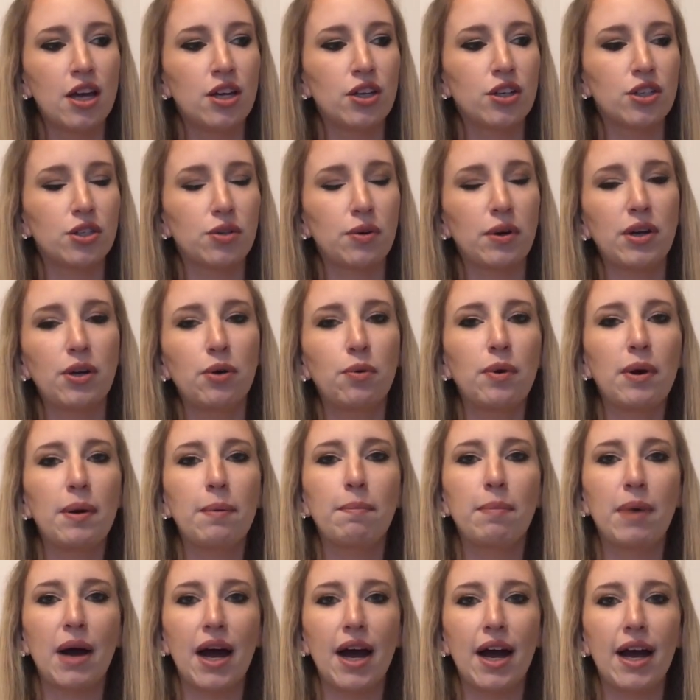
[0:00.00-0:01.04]
So I don't want to
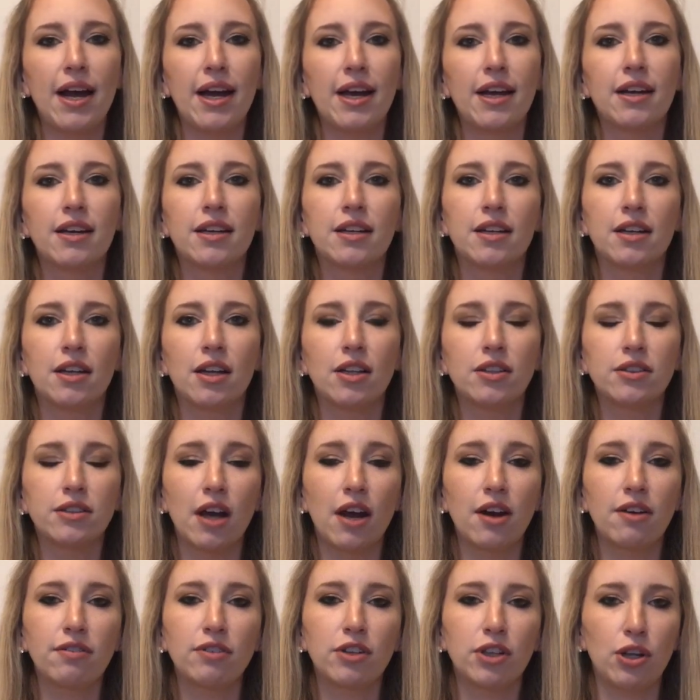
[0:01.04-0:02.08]
buy a lot
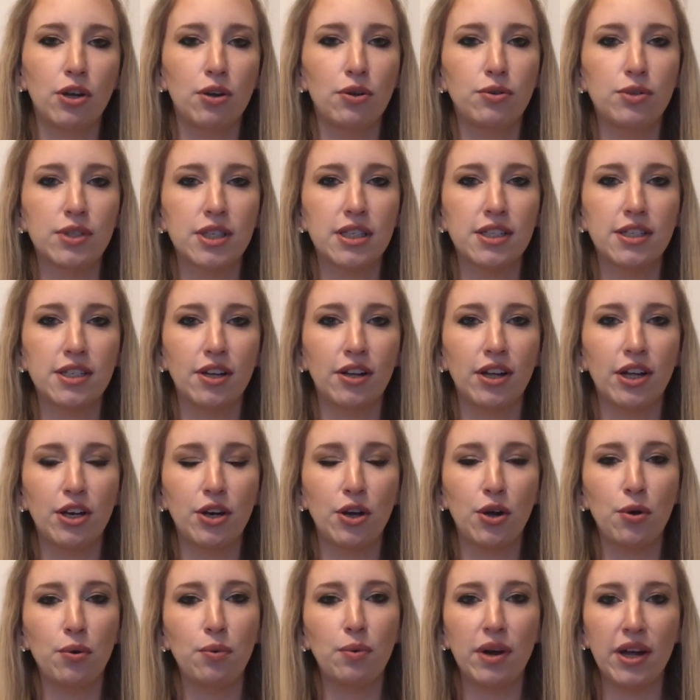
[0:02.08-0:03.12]
of clothes until I
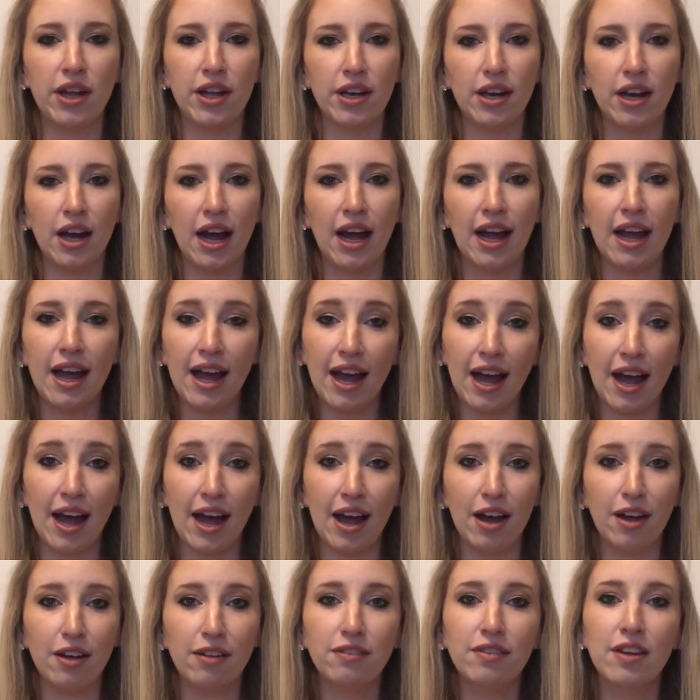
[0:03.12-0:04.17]
know what I
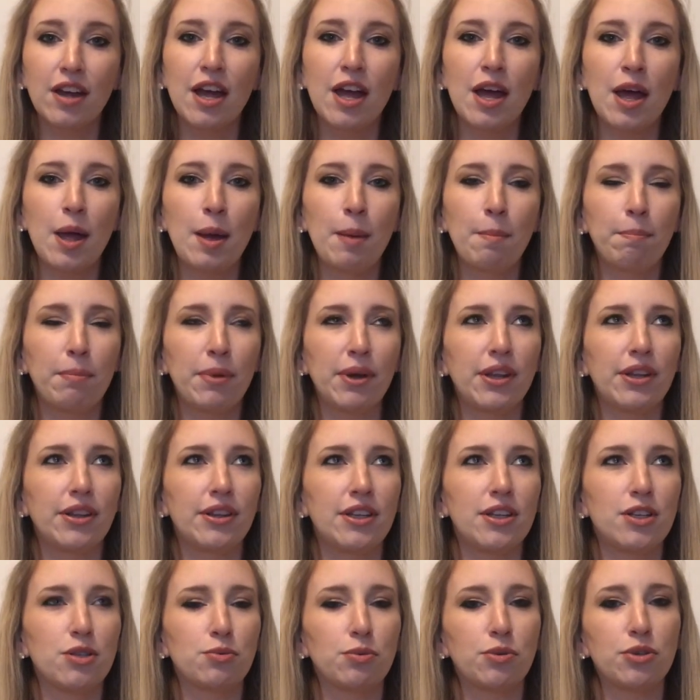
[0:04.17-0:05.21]
have. But
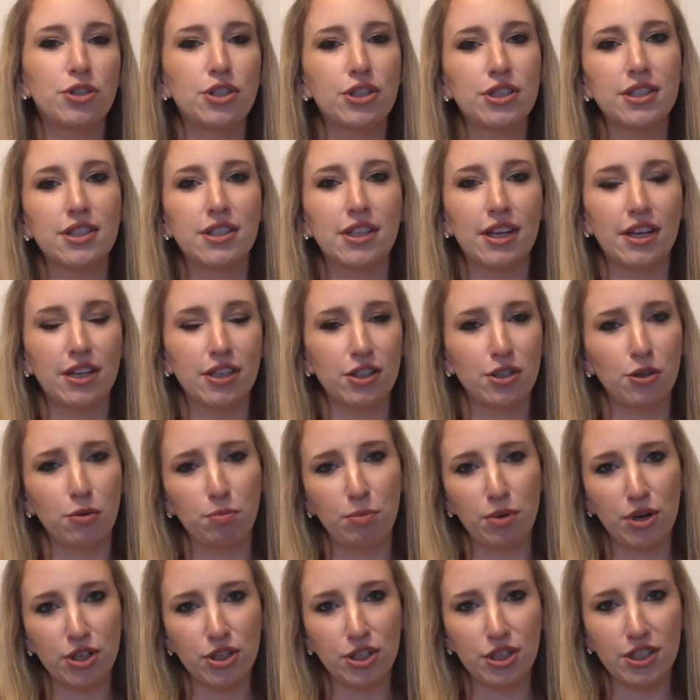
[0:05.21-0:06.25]
these were just like so
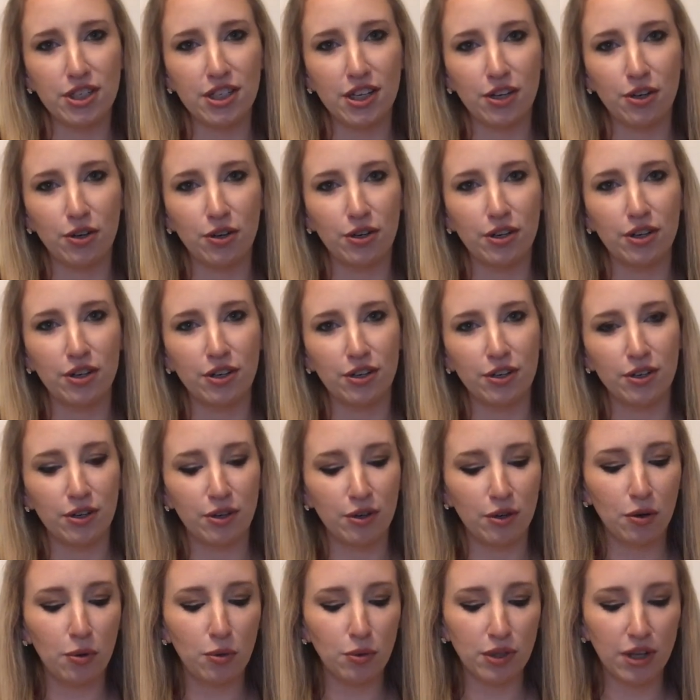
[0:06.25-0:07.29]
precious, I couldn't
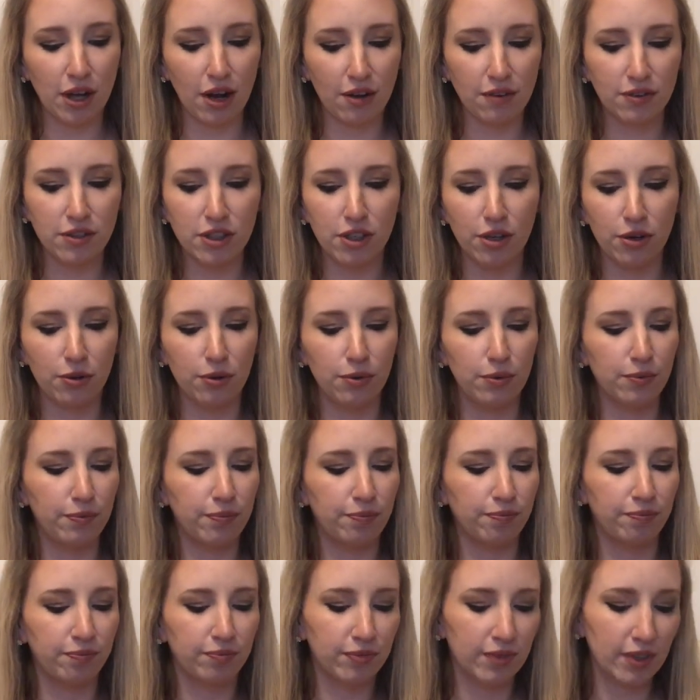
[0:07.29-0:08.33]
hold off. So
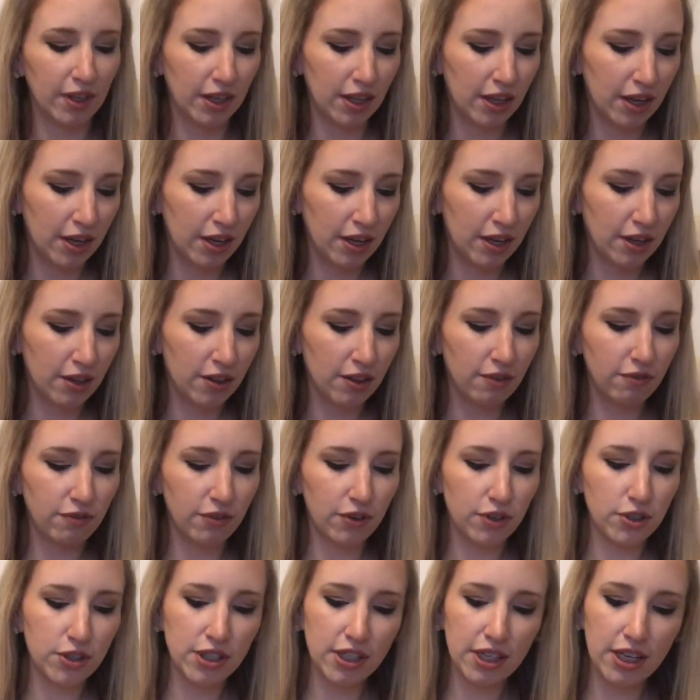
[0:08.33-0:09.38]
the
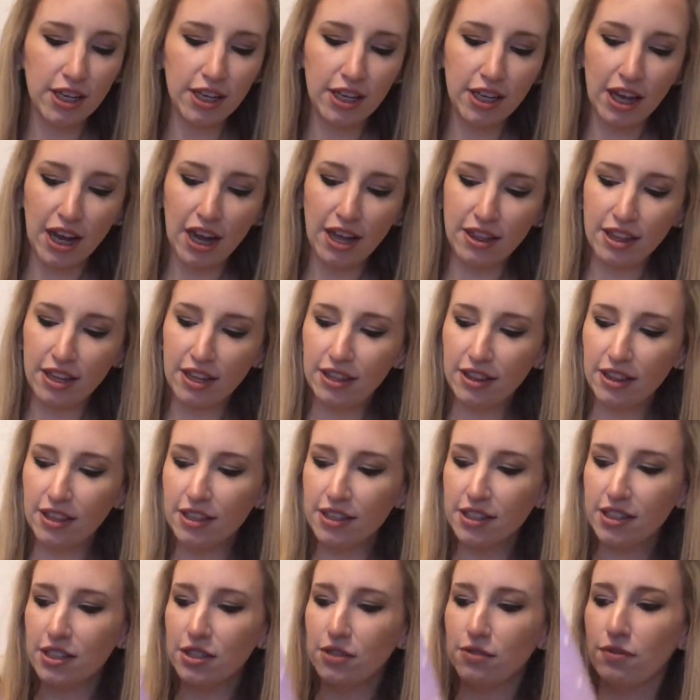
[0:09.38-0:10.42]
first thing, I think
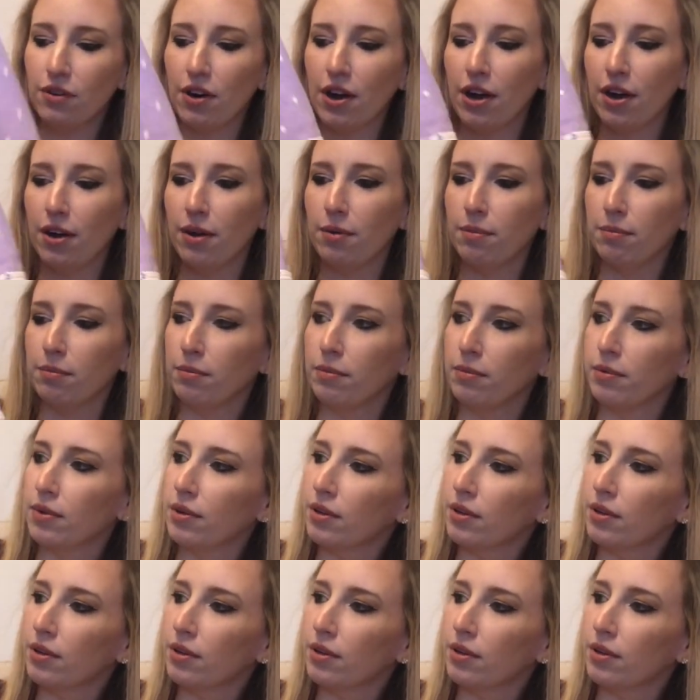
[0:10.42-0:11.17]
this is from,